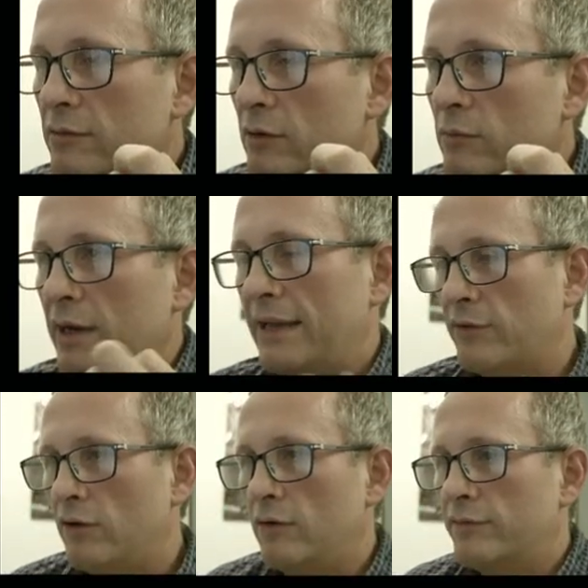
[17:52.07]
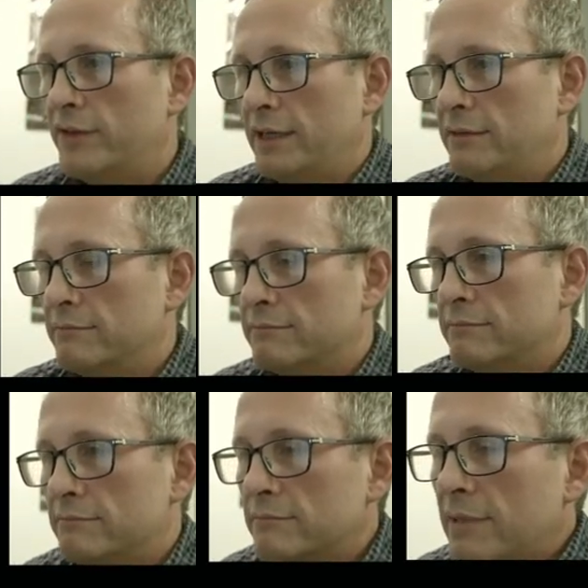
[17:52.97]
or whatever of the
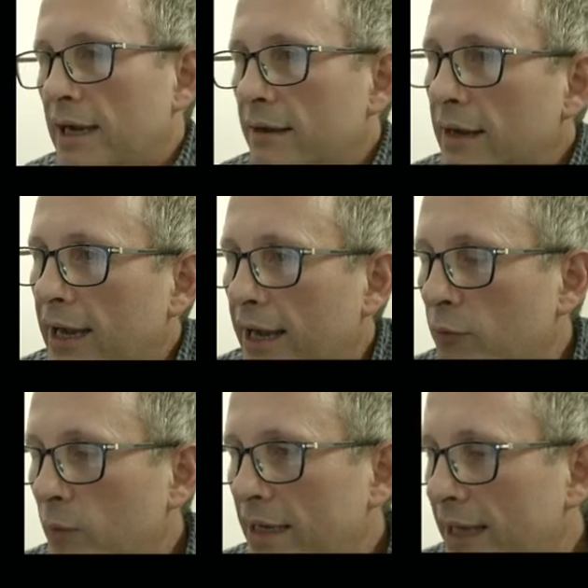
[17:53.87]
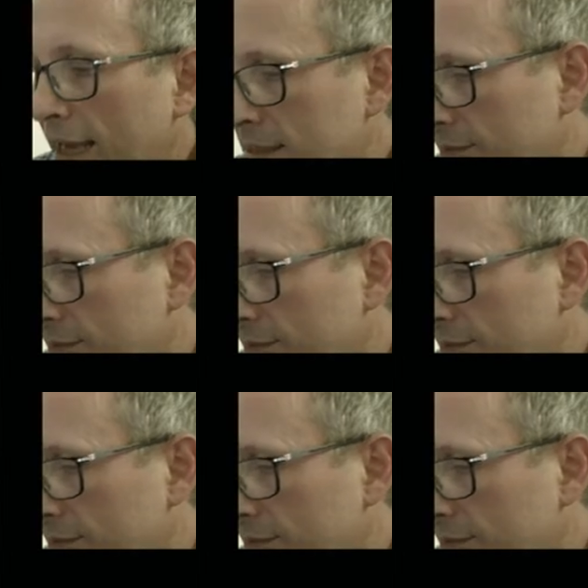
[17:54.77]
uh, wind hex